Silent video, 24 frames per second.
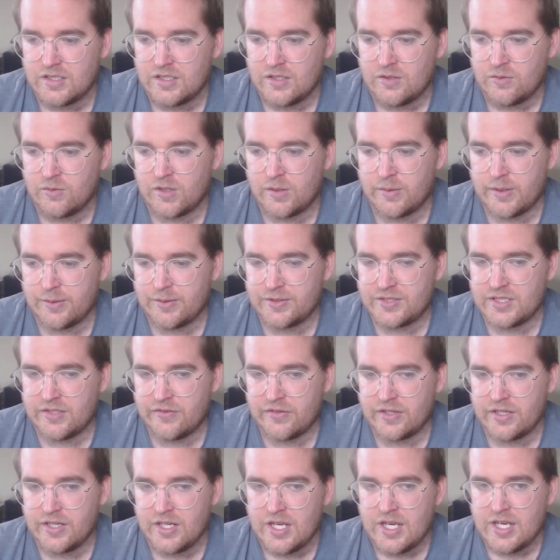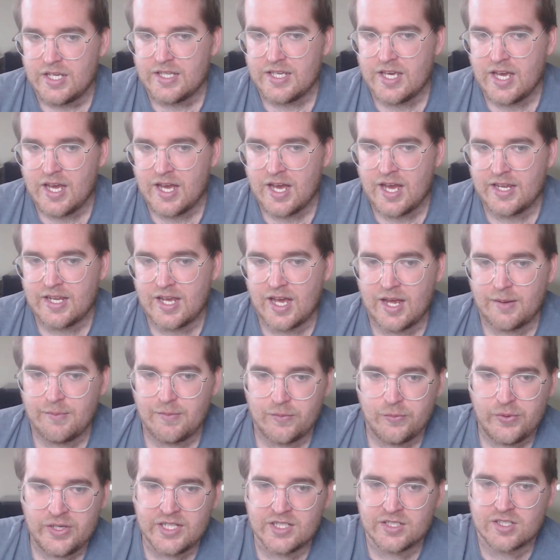What about receiver? Yeah,
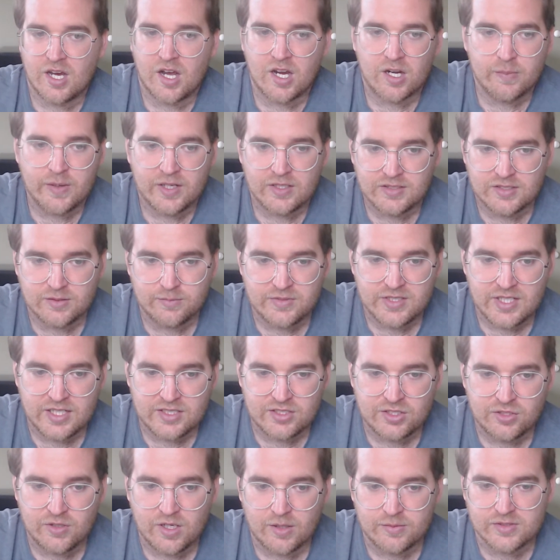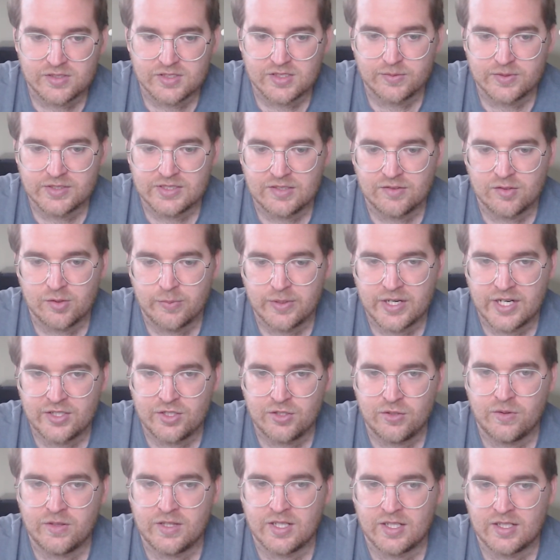we can talk about some day 2 options at receiver, but I
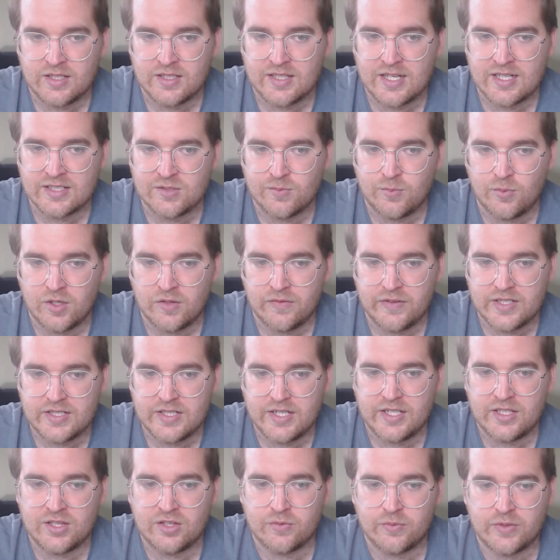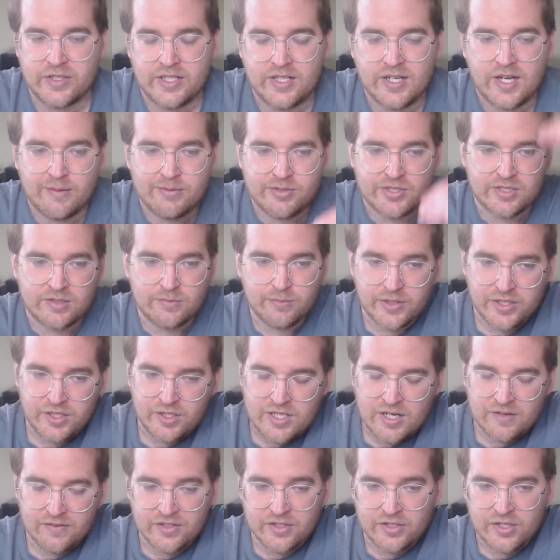do think that's more of a day 3 option. But you
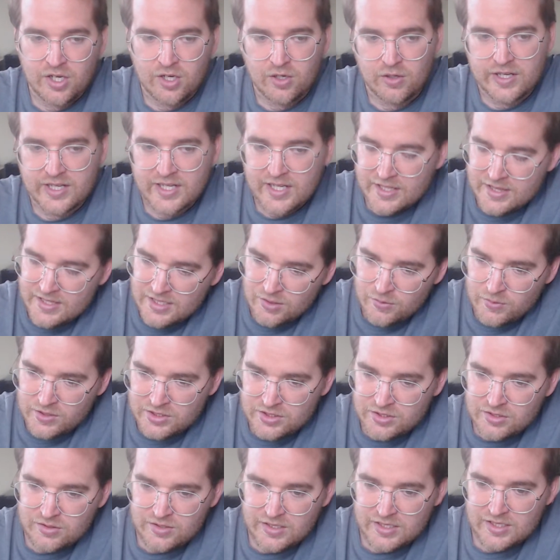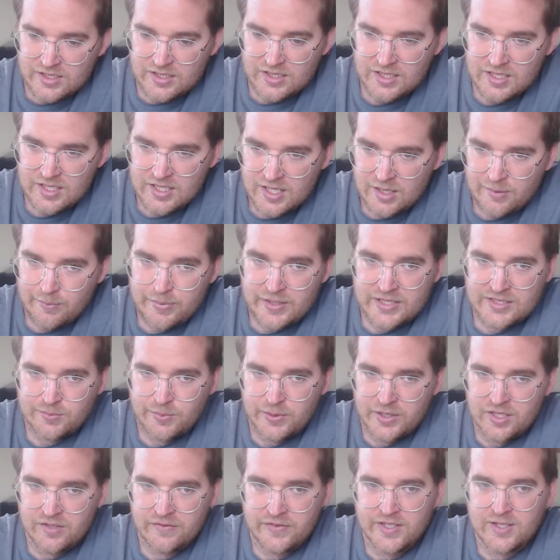never know. I think once you best
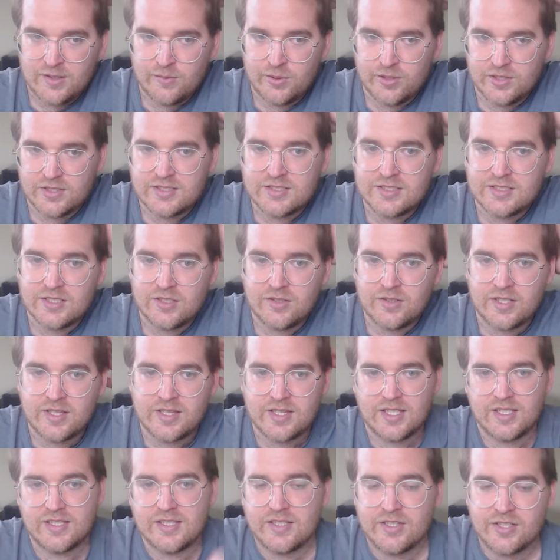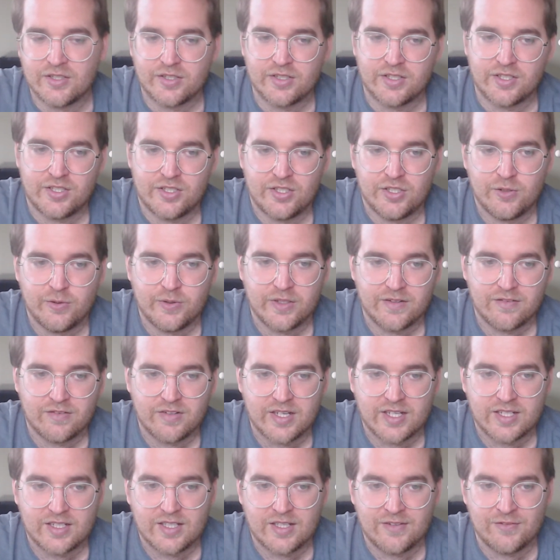player available is still a thing that they're gonna do,
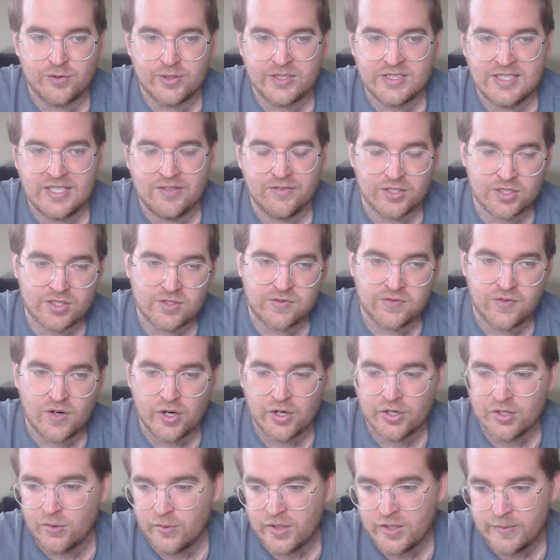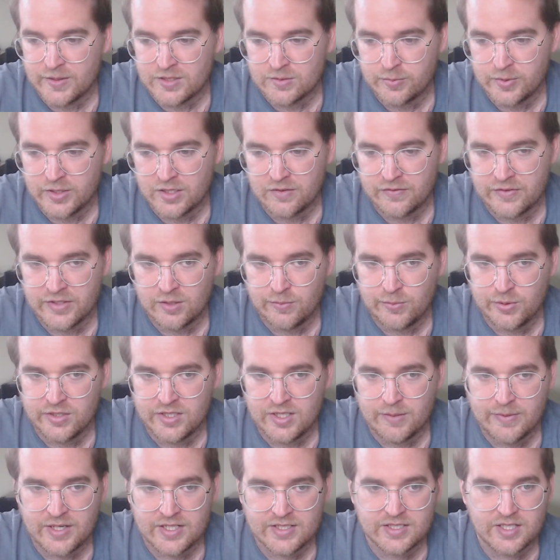and if receiver's far and away best player available, they
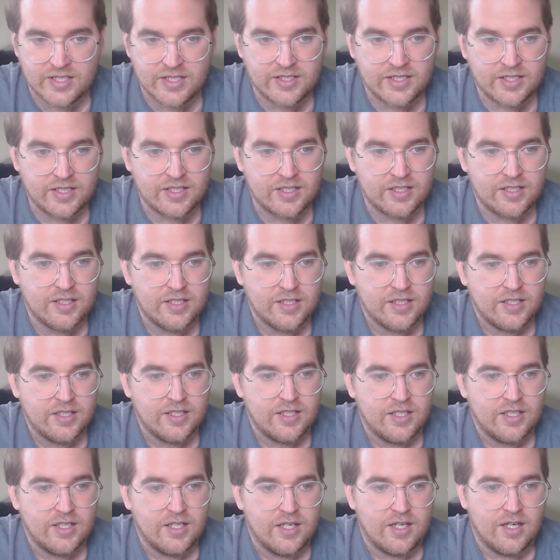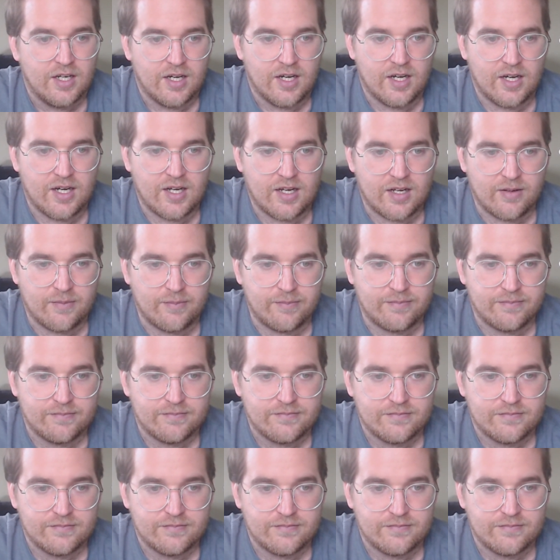might take it. But